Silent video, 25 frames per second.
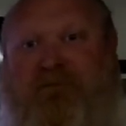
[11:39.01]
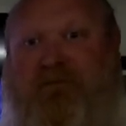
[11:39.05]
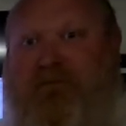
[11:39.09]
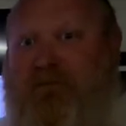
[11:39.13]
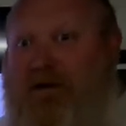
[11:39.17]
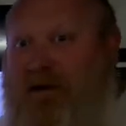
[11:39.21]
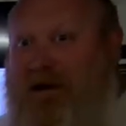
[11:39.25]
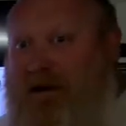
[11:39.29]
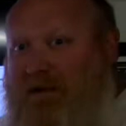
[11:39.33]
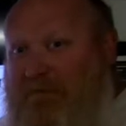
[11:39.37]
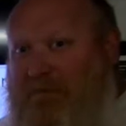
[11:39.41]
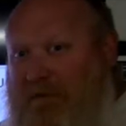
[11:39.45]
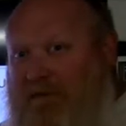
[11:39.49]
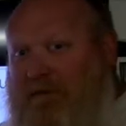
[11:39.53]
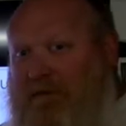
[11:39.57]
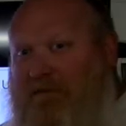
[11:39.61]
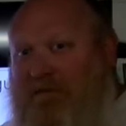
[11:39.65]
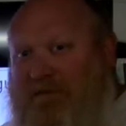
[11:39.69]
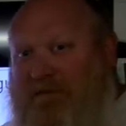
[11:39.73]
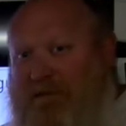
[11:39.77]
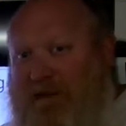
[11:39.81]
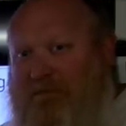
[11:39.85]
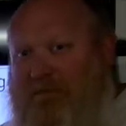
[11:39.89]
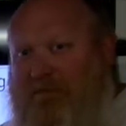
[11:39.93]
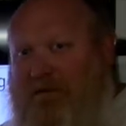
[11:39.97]
But how many of
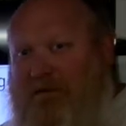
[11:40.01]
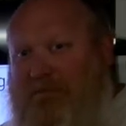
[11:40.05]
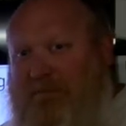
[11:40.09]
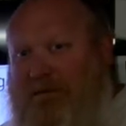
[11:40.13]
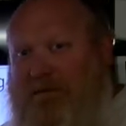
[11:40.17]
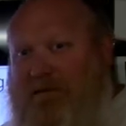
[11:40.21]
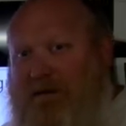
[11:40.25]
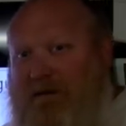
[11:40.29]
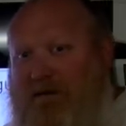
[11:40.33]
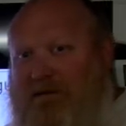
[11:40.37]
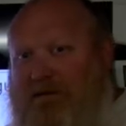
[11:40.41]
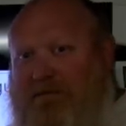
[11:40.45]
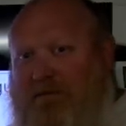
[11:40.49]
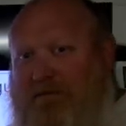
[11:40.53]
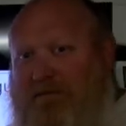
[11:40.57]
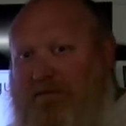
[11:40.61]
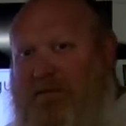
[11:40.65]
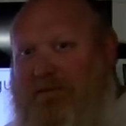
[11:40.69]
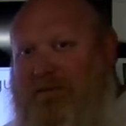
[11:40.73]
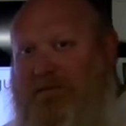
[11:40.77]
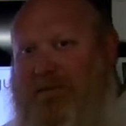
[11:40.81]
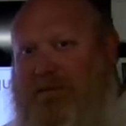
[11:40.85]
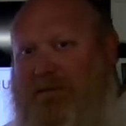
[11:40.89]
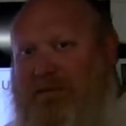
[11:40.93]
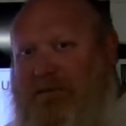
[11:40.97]
us have an empty console or
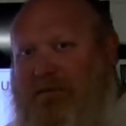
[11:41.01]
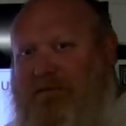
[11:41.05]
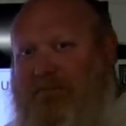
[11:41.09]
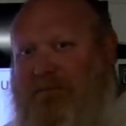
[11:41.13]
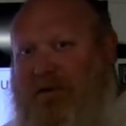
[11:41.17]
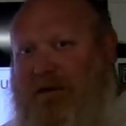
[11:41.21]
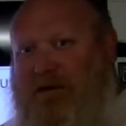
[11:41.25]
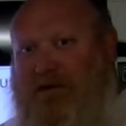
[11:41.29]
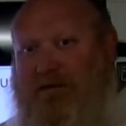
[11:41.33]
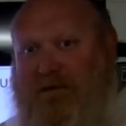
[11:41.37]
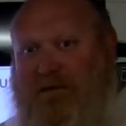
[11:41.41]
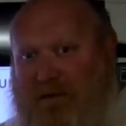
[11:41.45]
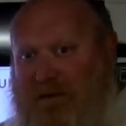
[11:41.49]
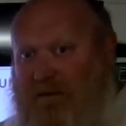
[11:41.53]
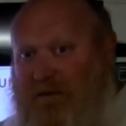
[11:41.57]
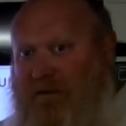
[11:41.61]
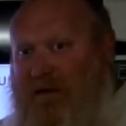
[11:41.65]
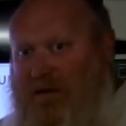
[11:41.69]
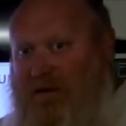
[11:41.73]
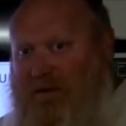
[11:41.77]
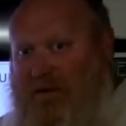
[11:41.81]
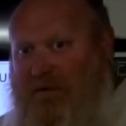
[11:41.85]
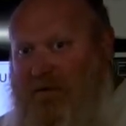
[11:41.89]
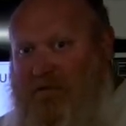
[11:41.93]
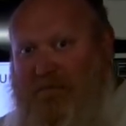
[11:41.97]
empty glove box? I know
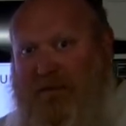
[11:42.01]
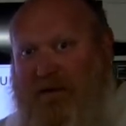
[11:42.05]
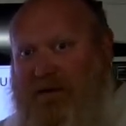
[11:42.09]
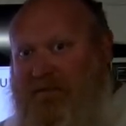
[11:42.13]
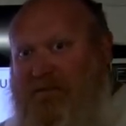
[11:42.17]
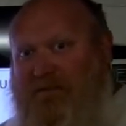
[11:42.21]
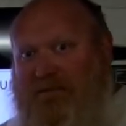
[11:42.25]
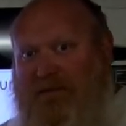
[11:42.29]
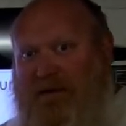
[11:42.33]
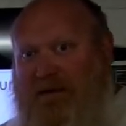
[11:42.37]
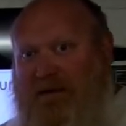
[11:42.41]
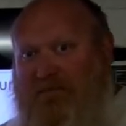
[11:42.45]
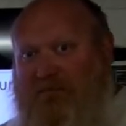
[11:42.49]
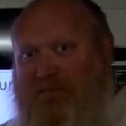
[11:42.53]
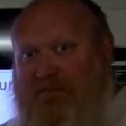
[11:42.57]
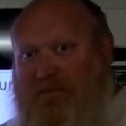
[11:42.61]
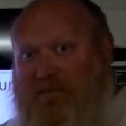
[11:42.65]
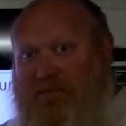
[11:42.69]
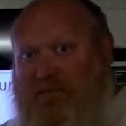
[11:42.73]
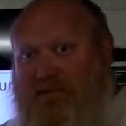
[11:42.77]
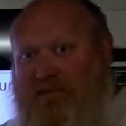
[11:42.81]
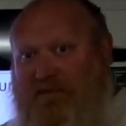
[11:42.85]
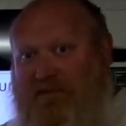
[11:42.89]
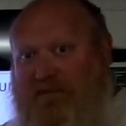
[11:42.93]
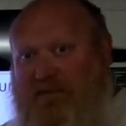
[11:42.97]
I don't. Mine's slap
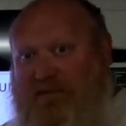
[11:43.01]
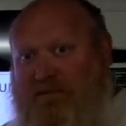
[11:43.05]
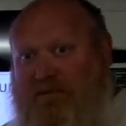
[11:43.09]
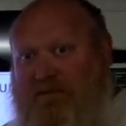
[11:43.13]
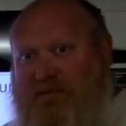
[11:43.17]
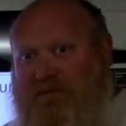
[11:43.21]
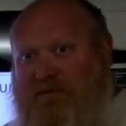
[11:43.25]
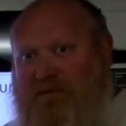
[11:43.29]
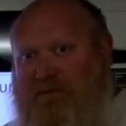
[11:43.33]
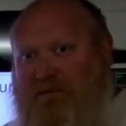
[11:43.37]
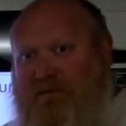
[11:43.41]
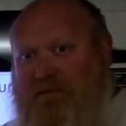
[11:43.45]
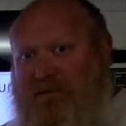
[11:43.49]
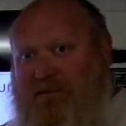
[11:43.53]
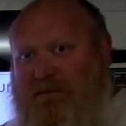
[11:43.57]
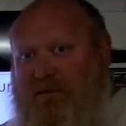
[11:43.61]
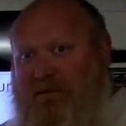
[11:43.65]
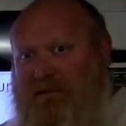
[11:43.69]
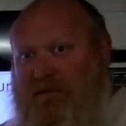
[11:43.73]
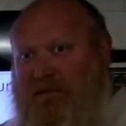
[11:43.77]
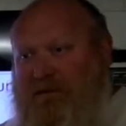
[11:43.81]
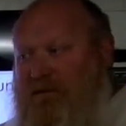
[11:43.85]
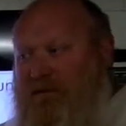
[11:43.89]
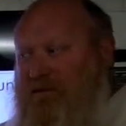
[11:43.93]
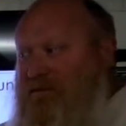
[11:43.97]
full of junk.
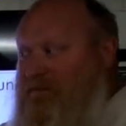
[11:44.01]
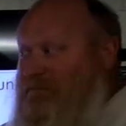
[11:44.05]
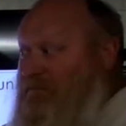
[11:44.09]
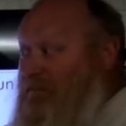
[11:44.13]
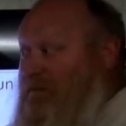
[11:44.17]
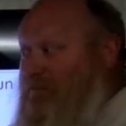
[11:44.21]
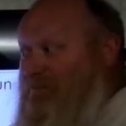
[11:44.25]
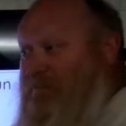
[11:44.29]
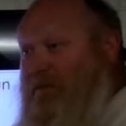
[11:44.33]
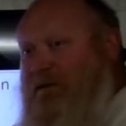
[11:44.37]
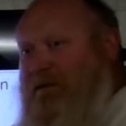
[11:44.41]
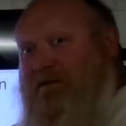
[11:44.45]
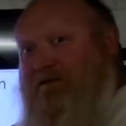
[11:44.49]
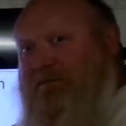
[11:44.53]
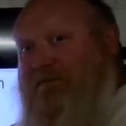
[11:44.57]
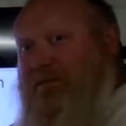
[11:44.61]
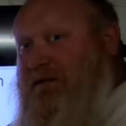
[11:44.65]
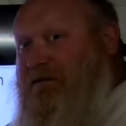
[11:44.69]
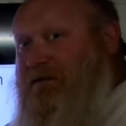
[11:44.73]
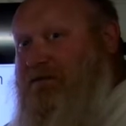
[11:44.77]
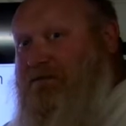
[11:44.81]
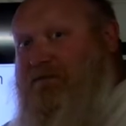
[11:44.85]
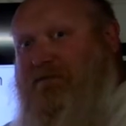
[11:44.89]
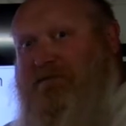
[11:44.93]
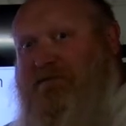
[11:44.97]
So I
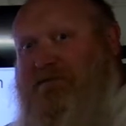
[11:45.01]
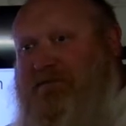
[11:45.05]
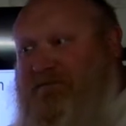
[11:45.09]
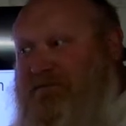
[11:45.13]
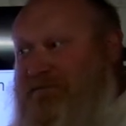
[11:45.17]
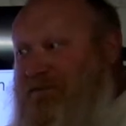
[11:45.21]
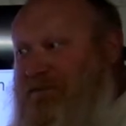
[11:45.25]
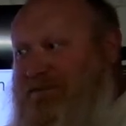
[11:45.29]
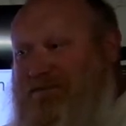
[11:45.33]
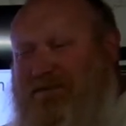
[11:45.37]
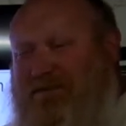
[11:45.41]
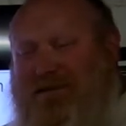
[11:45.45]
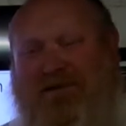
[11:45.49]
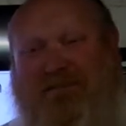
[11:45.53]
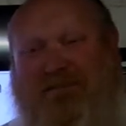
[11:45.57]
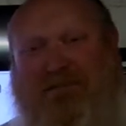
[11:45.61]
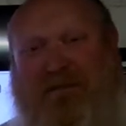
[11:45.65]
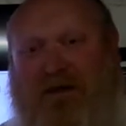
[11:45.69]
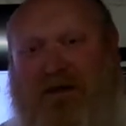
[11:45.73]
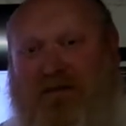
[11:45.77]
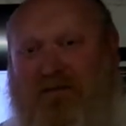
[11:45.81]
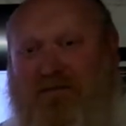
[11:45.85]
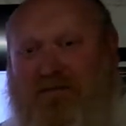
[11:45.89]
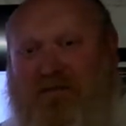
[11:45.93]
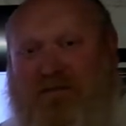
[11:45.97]
recommend just a cheap
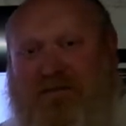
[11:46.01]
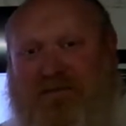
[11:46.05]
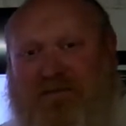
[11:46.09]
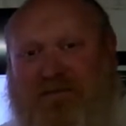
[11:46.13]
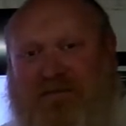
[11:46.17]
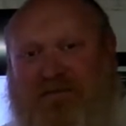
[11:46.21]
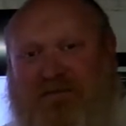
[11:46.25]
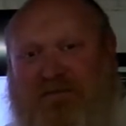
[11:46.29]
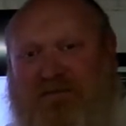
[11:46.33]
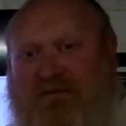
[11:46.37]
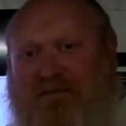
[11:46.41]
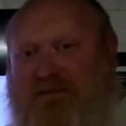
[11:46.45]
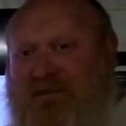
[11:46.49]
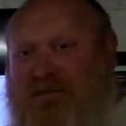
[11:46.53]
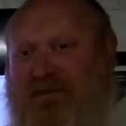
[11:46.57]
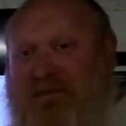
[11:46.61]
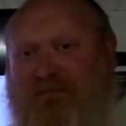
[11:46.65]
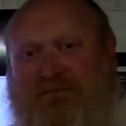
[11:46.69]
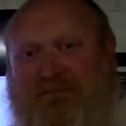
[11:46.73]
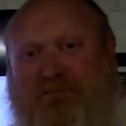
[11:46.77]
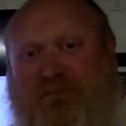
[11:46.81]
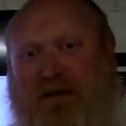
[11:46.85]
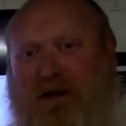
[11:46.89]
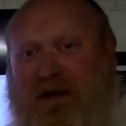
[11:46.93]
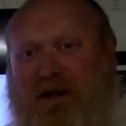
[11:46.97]
holster, a
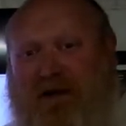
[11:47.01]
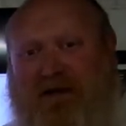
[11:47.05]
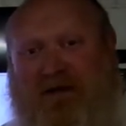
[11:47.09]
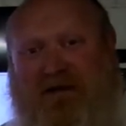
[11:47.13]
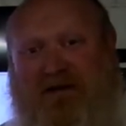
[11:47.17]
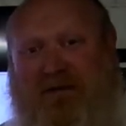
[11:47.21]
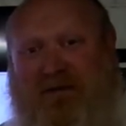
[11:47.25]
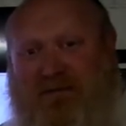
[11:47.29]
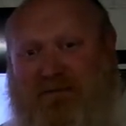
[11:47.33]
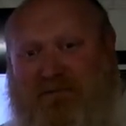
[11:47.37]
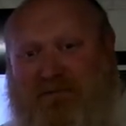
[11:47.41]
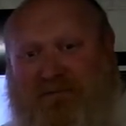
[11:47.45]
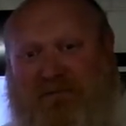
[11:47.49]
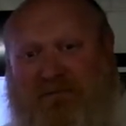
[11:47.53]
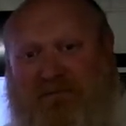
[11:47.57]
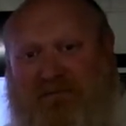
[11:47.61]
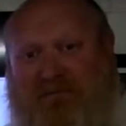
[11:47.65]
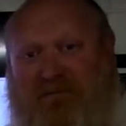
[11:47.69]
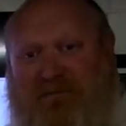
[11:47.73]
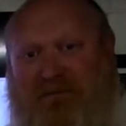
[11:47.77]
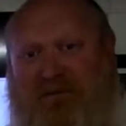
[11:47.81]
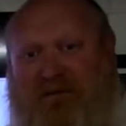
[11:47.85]
cheap pocket holster.